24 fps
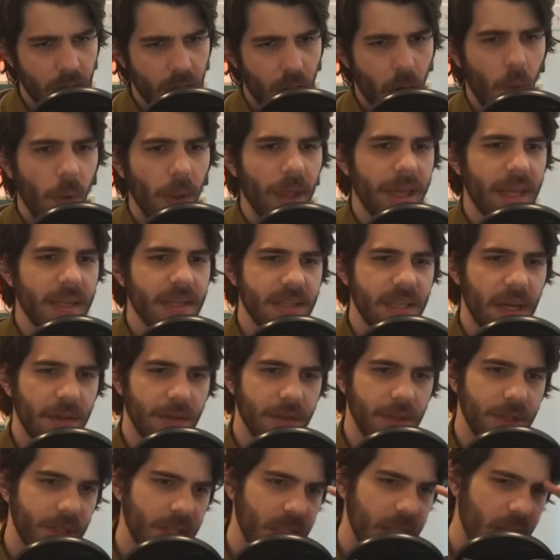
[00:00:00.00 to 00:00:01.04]
Oh, well, I guess, yeah,
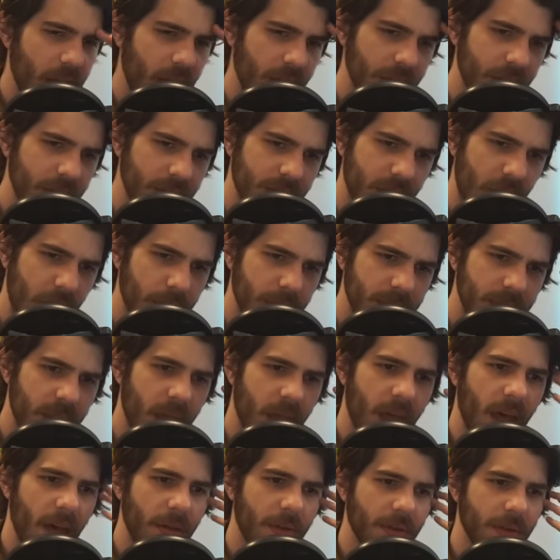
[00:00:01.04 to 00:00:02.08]
the G had the same as
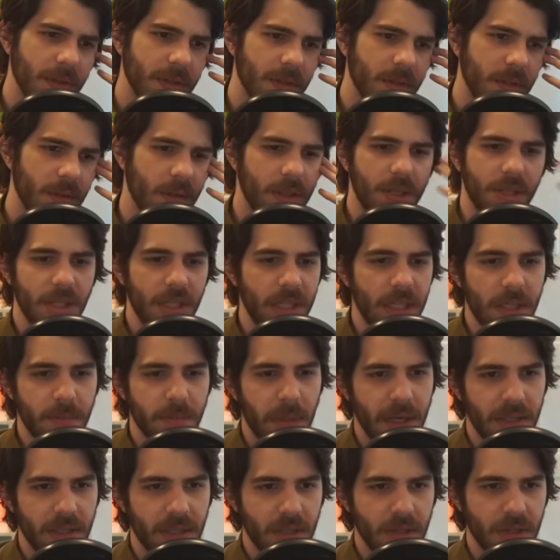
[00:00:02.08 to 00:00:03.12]
the F, because the G is
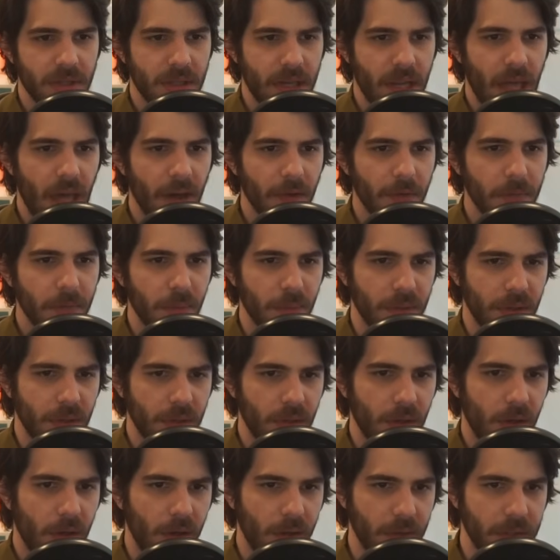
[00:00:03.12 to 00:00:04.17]
basically just an F, but with the
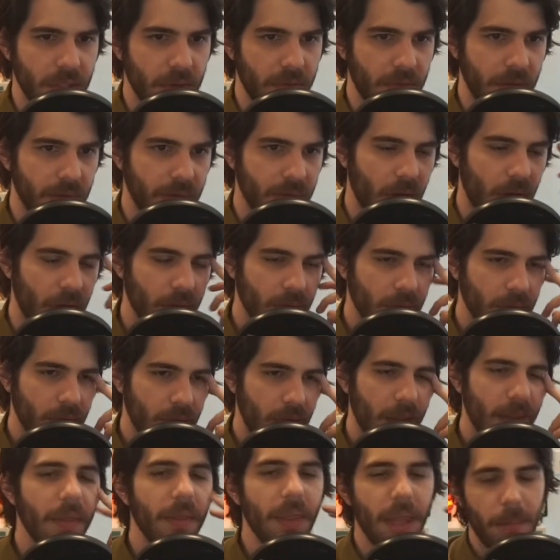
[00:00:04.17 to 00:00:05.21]
long 75.
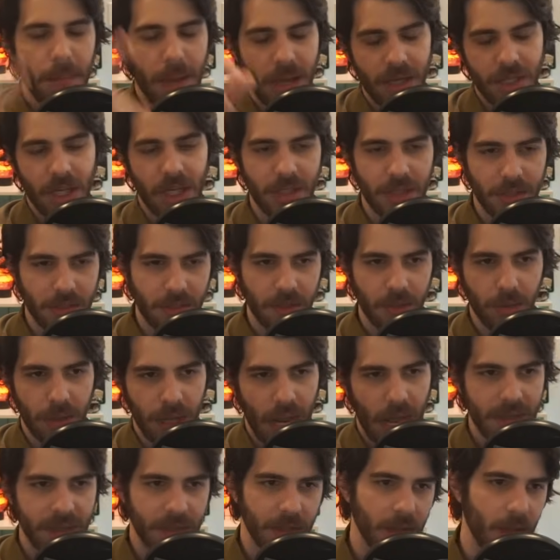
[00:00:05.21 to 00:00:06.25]
And then they make changes to it
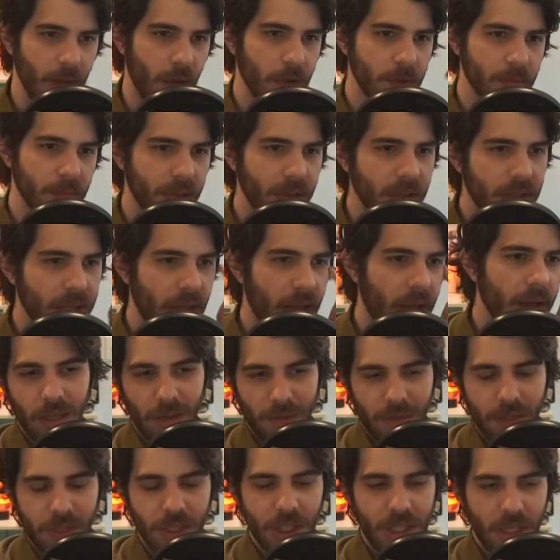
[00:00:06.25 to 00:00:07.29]
as it goes, but yeah,
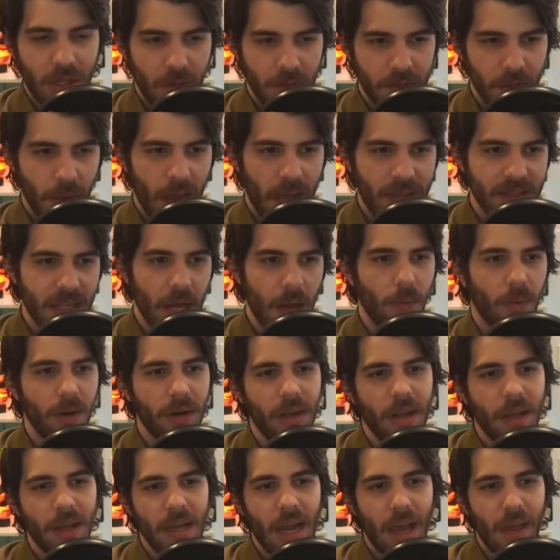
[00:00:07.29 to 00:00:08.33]
the G also has that one.
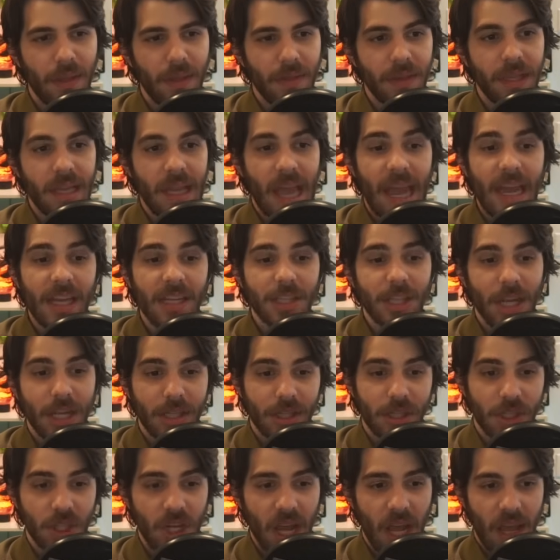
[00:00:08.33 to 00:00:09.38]
And then the H
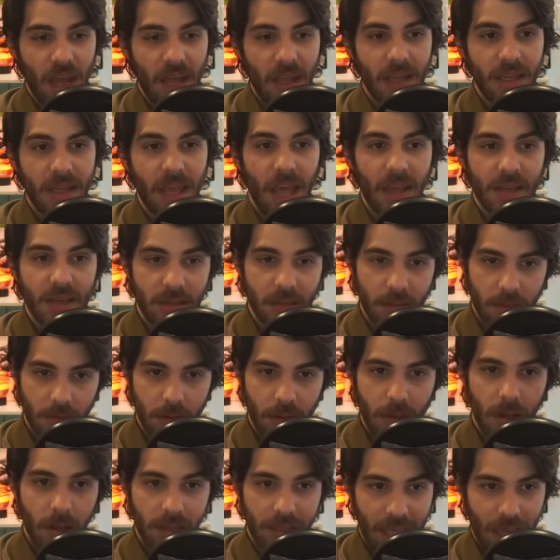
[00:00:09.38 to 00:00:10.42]
and J get
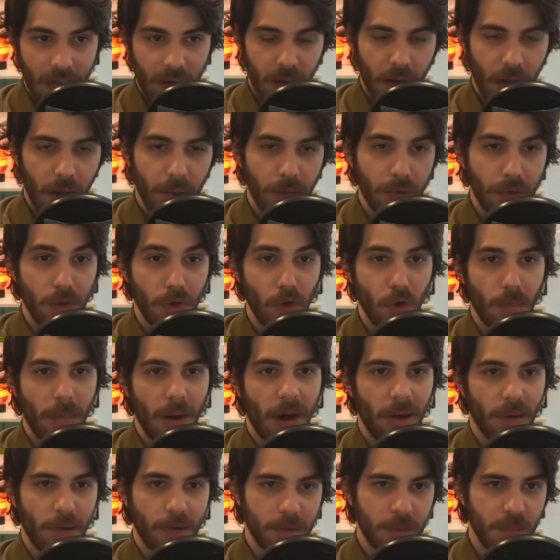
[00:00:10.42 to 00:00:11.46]
yet another new
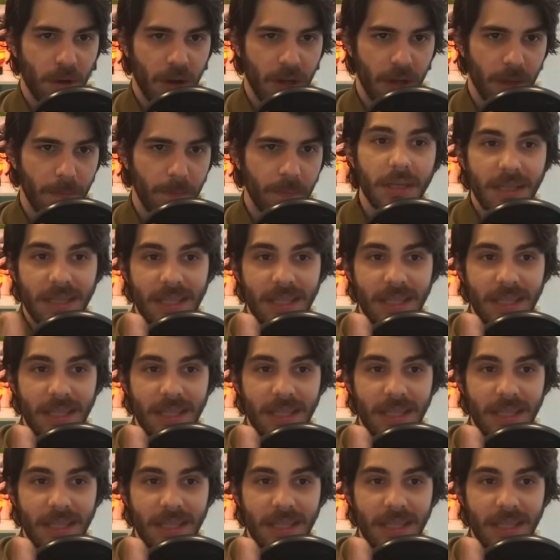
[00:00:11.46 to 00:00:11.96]
model of sprocket.